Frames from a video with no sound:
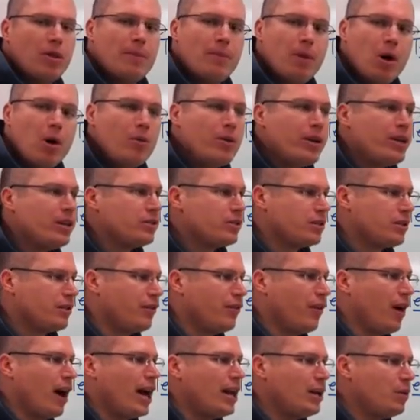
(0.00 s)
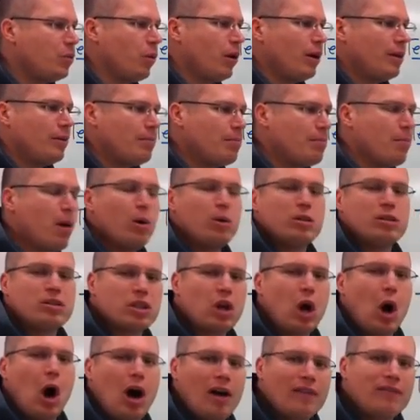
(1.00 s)
The mode is to find what
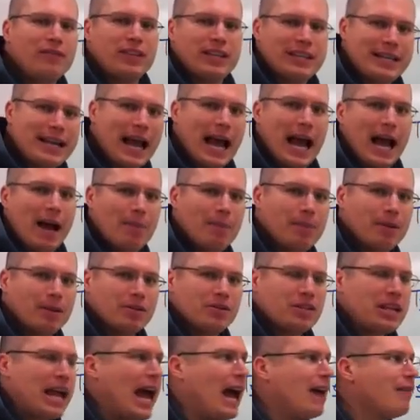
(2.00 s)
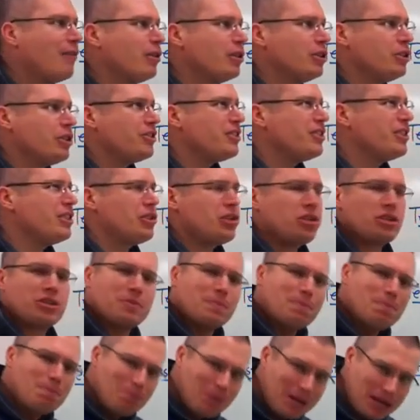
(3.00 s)
most often happens. Average isn't
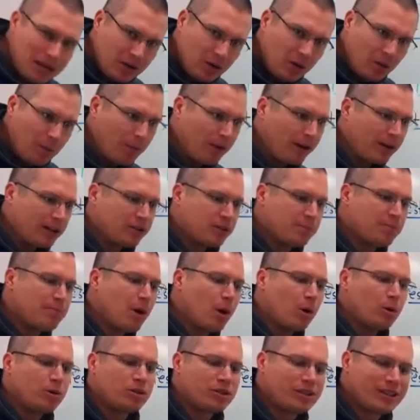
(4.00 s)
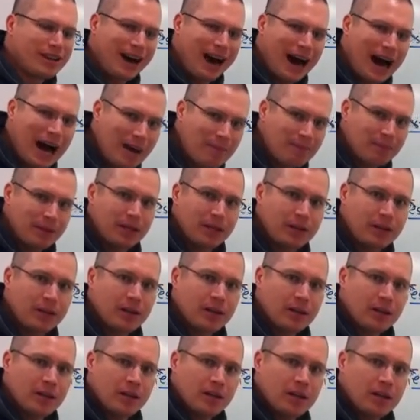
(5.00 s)
just middle, but it's most common.
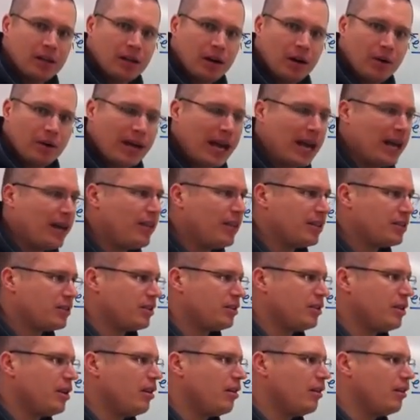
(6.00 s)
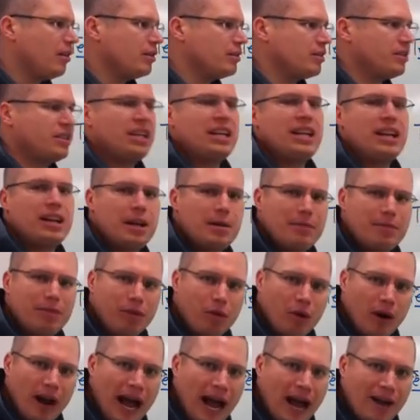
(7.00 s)
Okay, that's another synonym
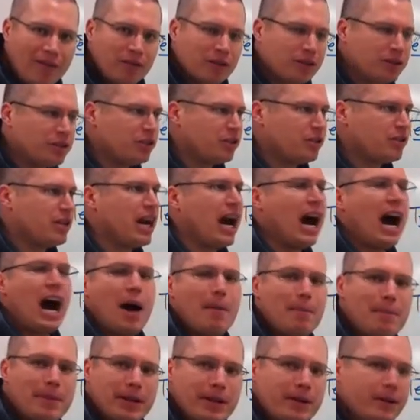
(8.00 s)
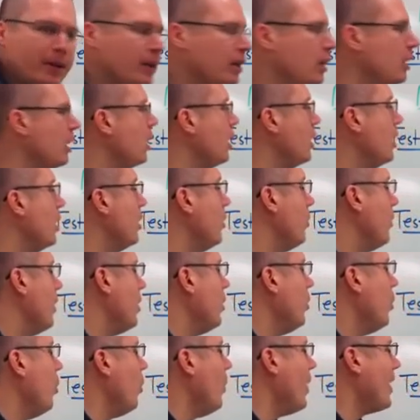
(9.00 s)
for average is common.
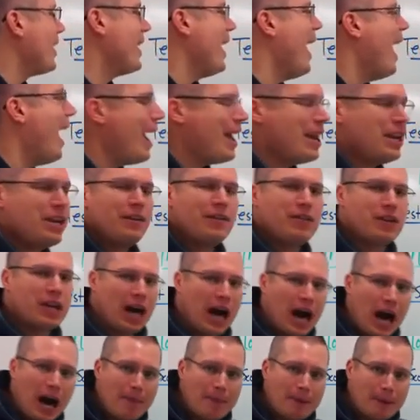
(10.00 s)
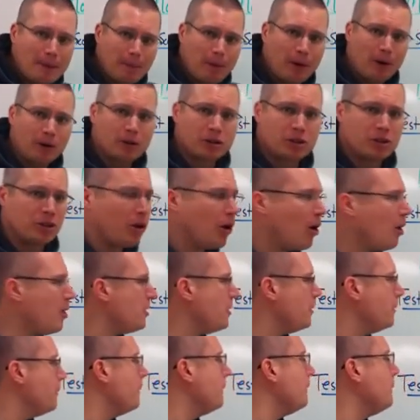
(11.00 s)
Well, what kind of common person are
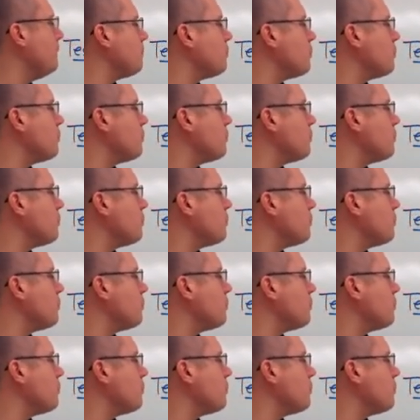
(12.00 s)
you?